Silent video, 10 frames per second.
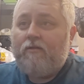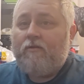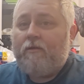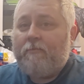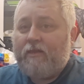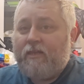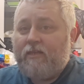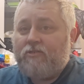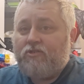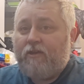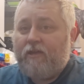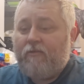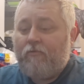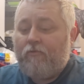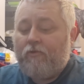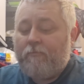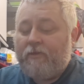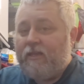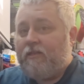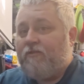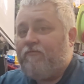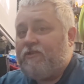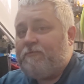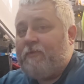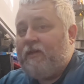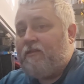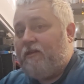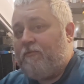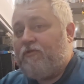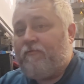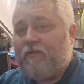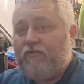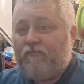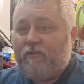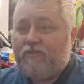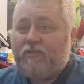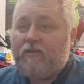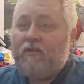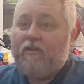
a magnetic tray, or a magnetic wristband that you put around your wrist,